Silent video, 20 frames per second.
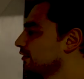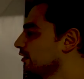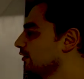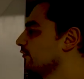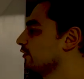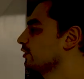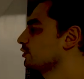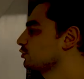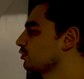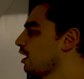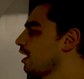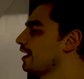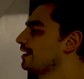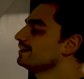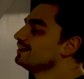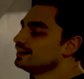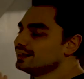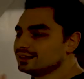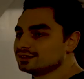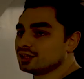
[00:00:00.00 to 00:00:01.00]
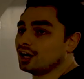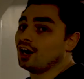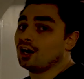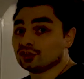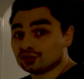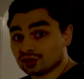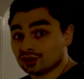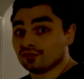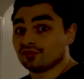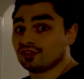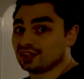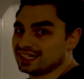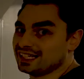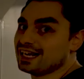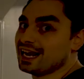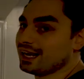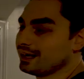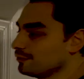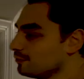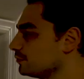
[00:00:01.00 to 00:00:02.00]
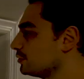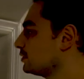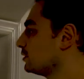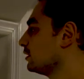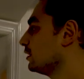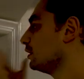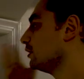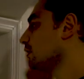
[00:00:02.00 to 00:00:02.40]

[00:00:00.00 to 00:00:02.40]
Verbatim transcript: Give it a try. It's 150 games.